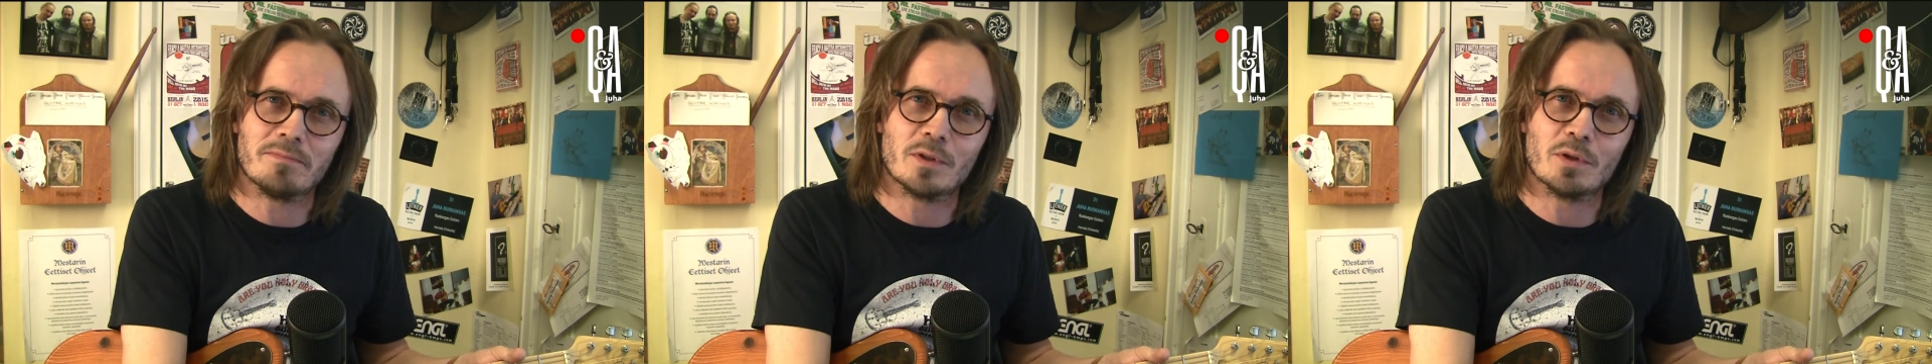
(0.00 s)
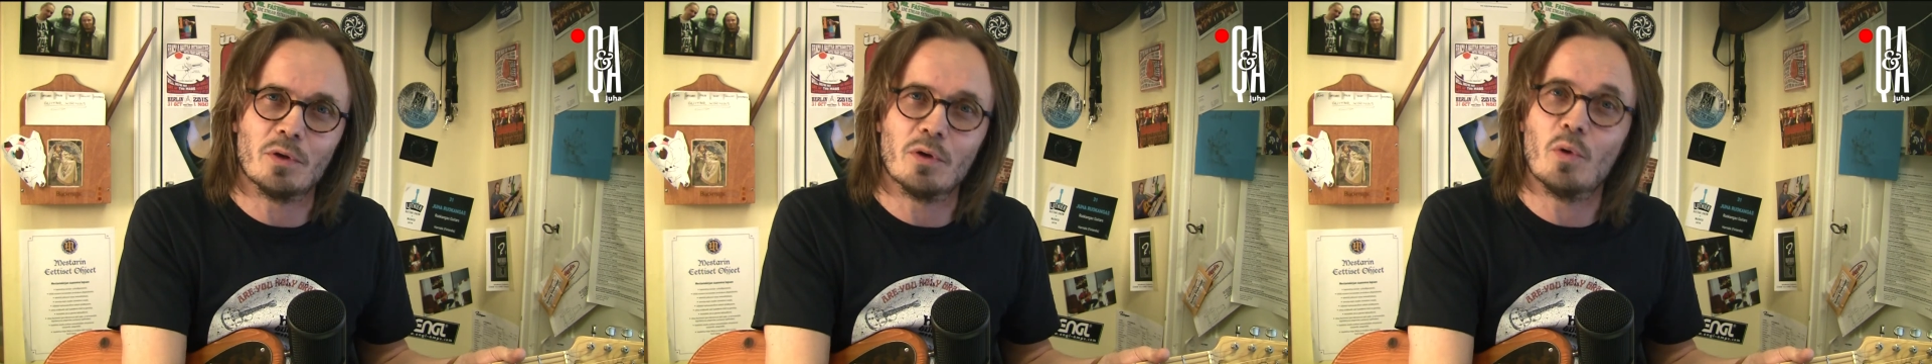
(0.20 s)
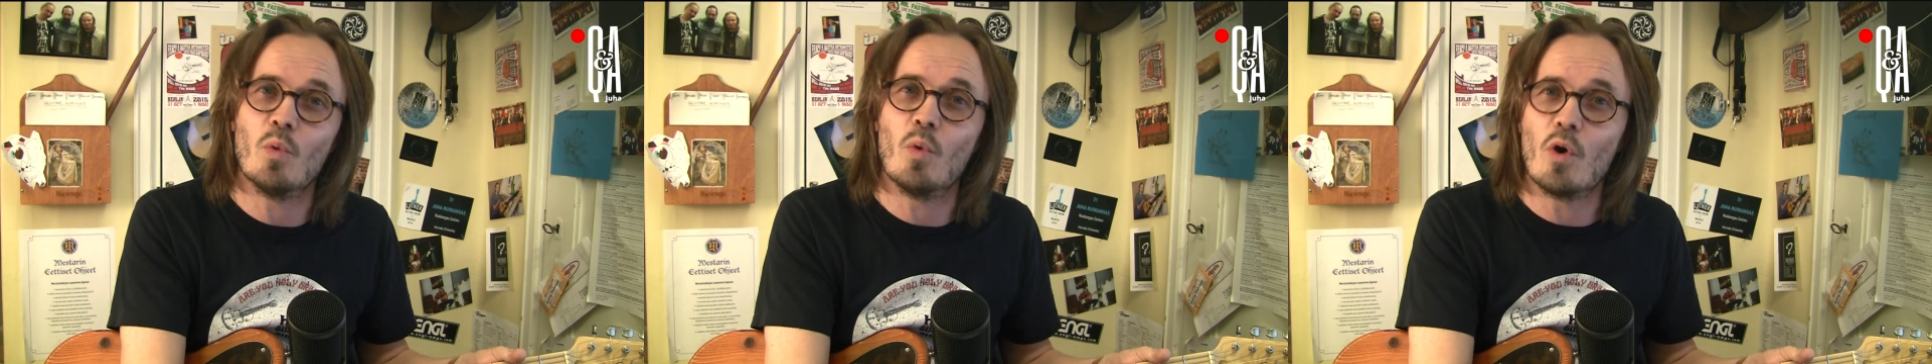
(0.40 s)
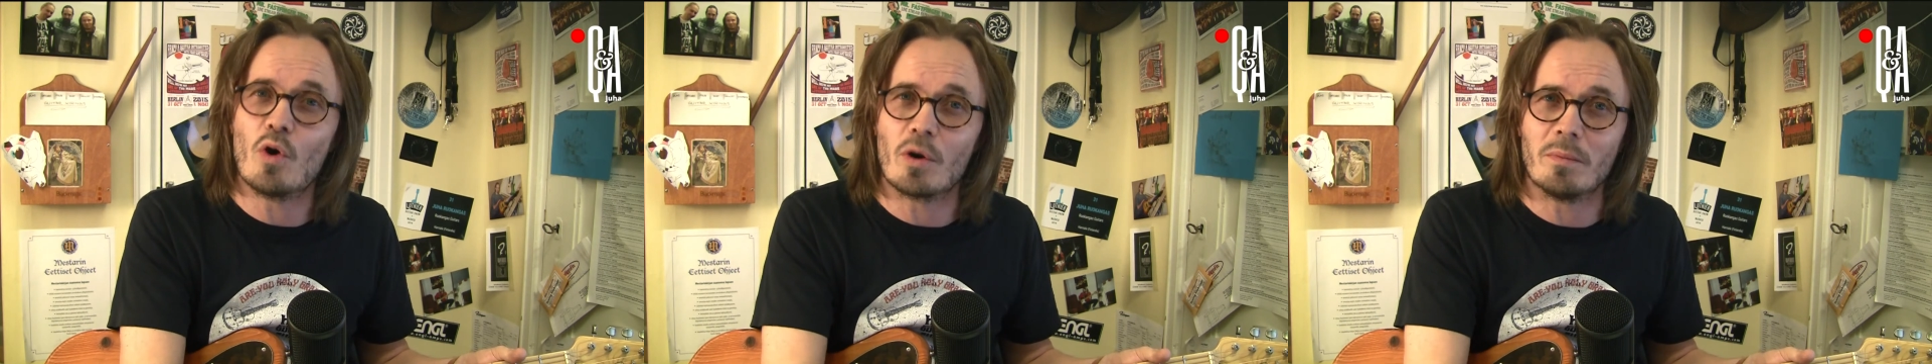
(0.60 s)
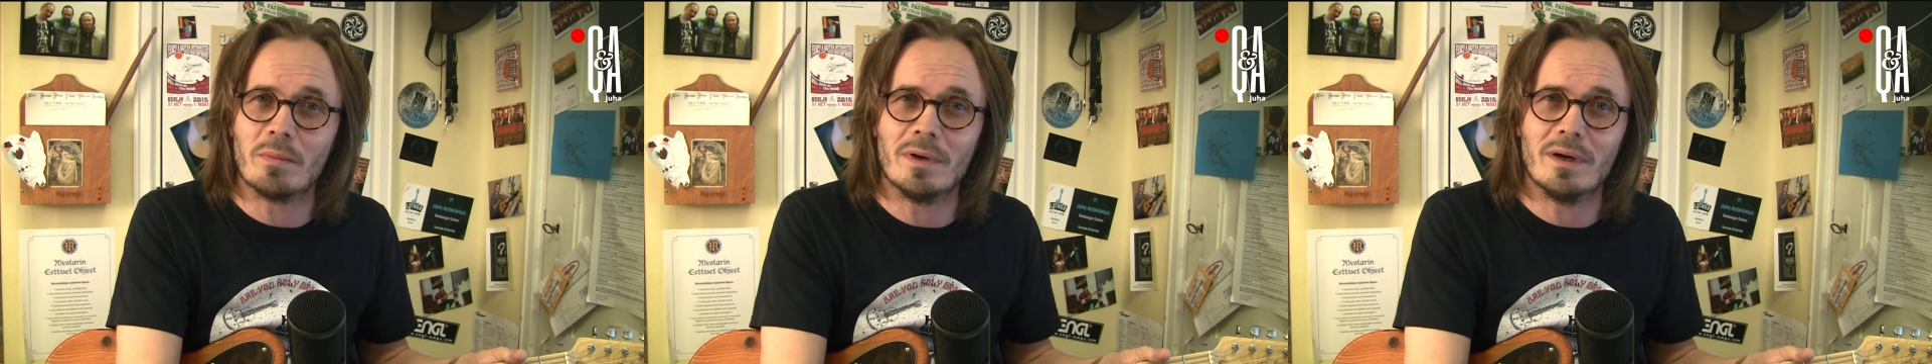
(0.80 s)
So a
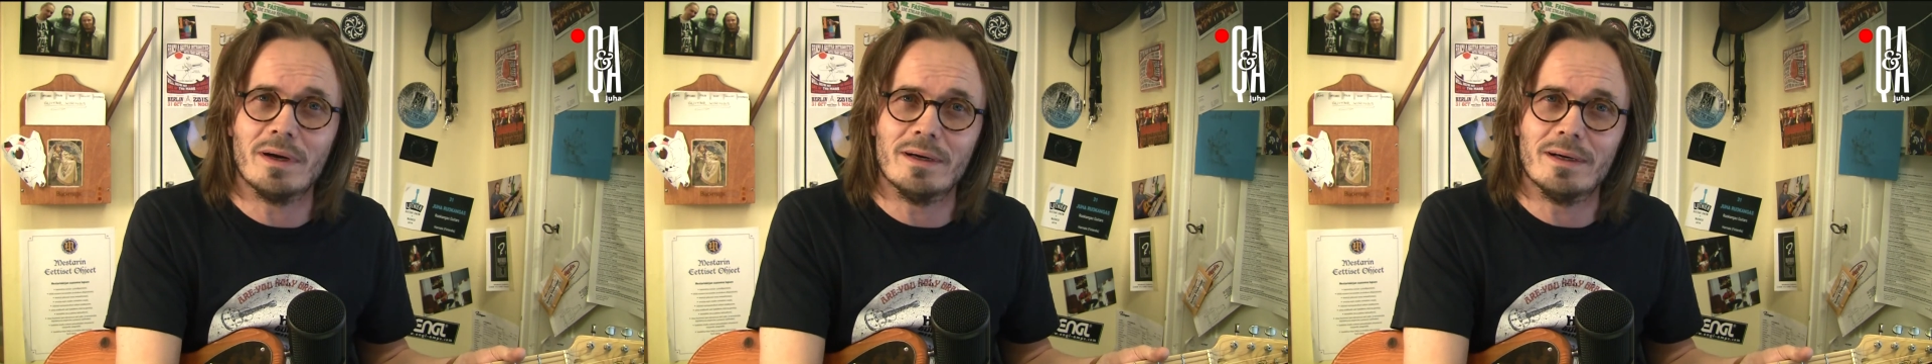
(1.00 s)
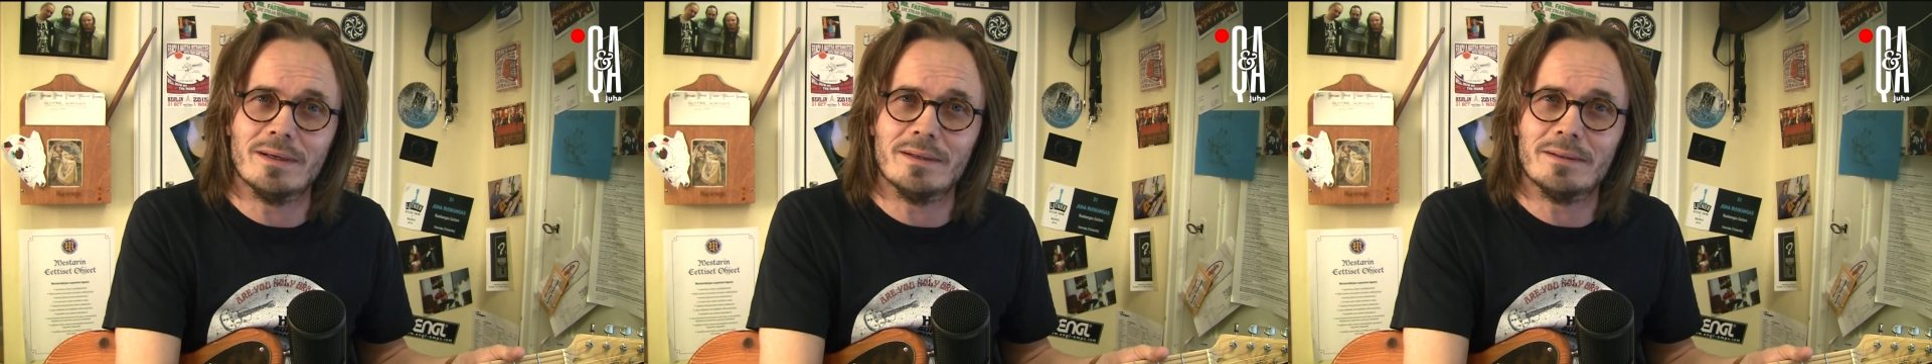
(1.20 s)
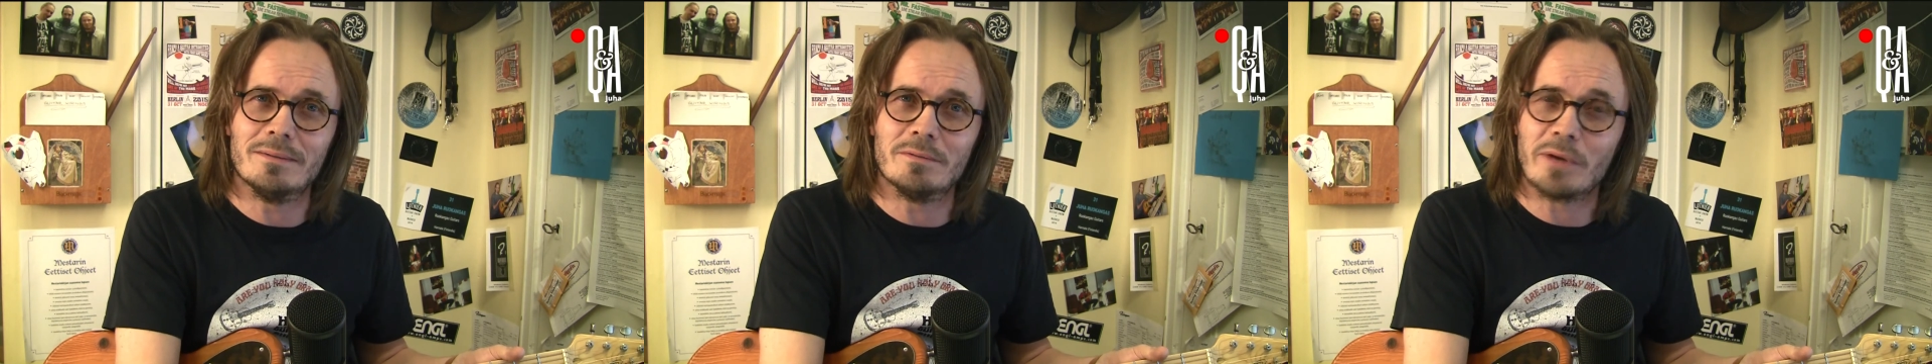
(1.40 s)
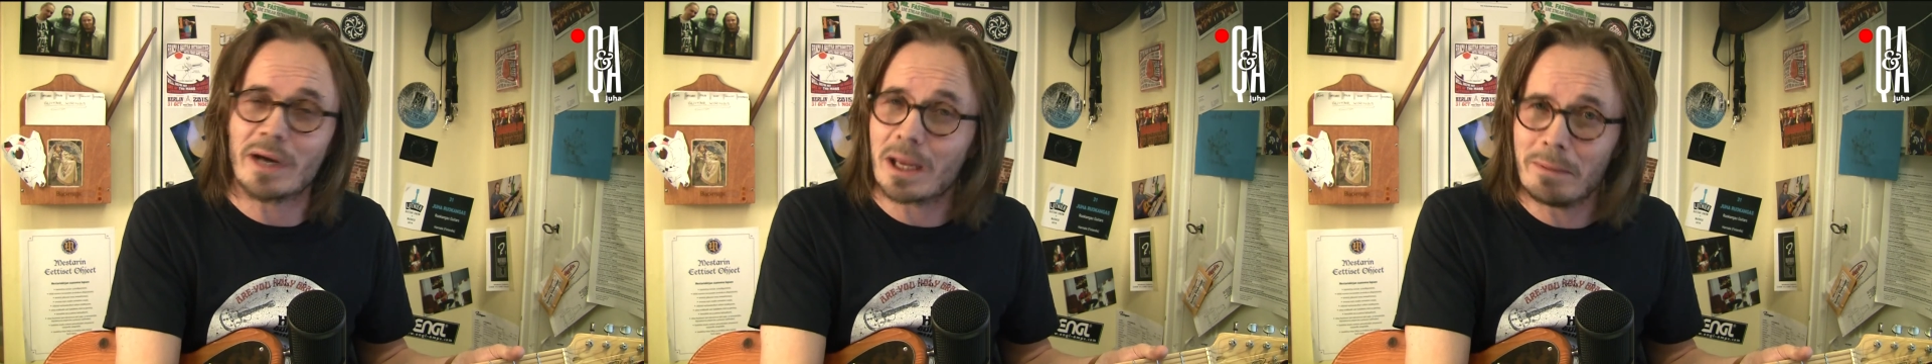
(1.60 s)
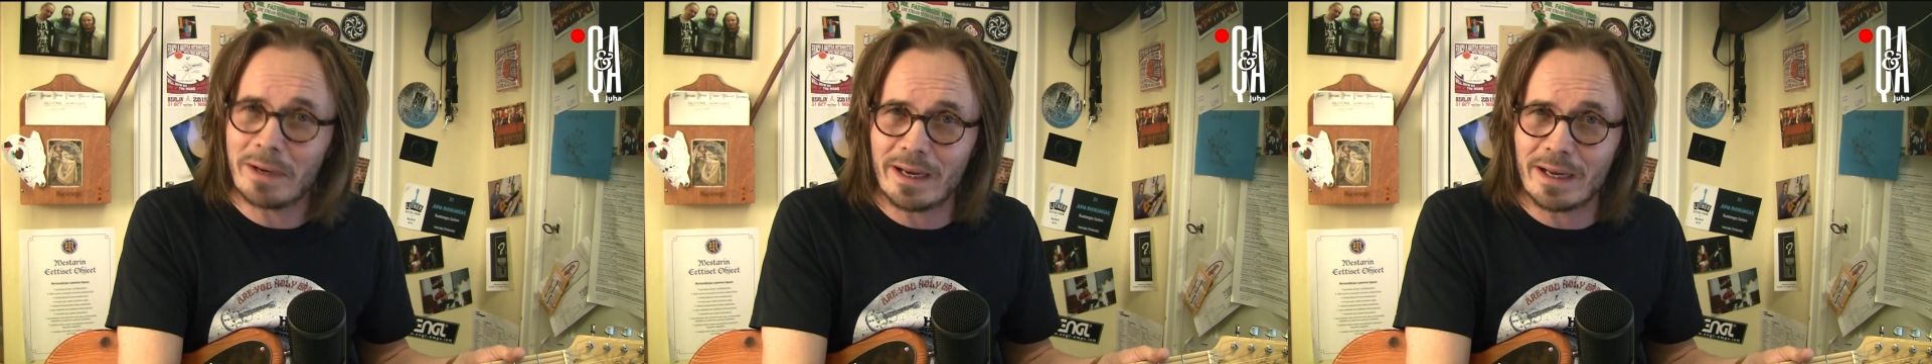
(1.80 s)
warm
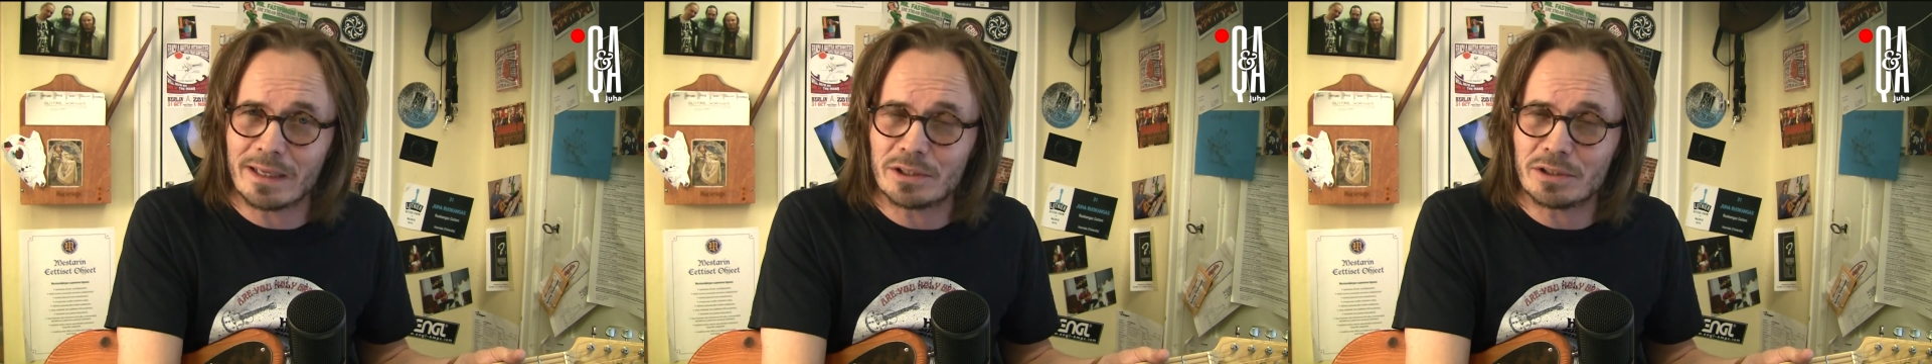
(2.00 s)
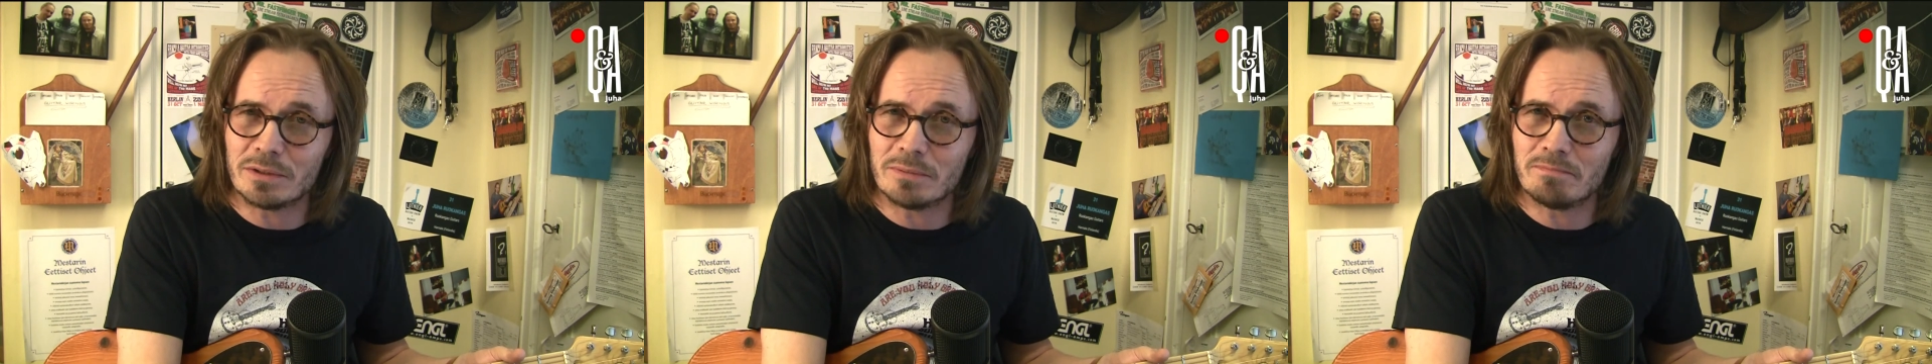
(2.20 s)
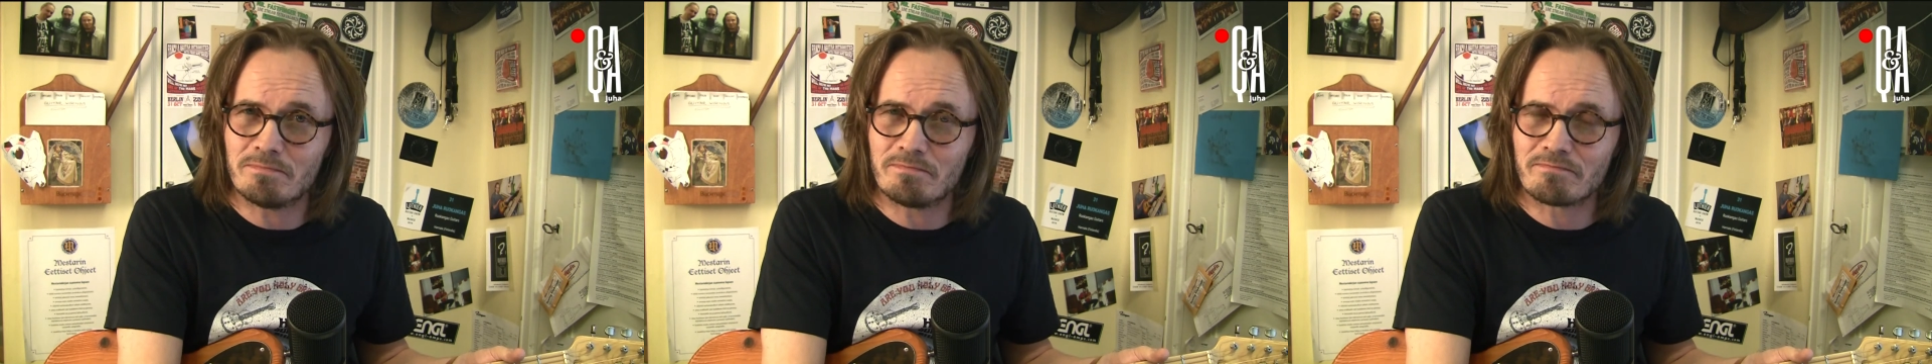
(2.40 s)
recommendation